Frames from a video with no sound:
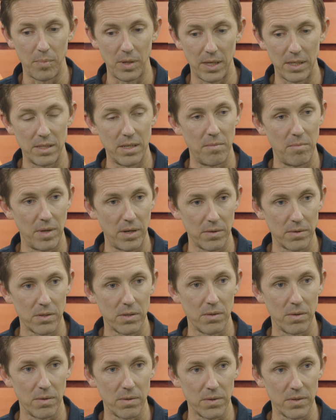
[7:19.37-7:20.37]
placed in middle
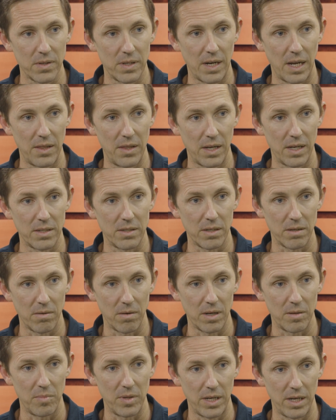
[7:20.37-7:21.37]
schools, and I think it's
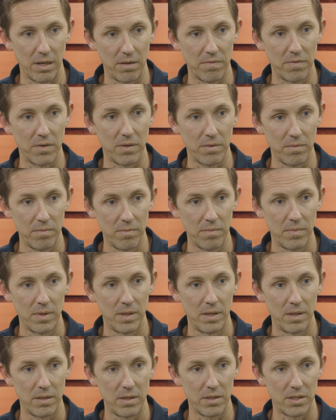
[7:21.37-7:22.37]
incredibly helpful
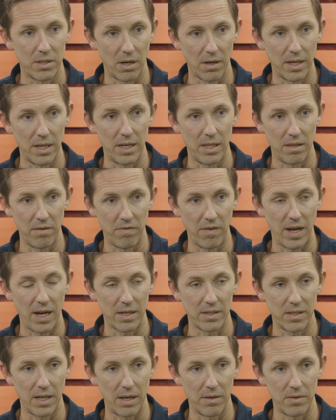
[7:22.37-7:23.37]
to start getting the
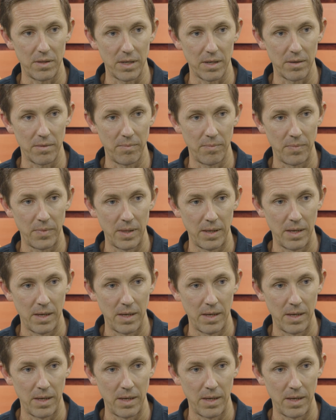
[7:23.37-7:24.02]
facts out there.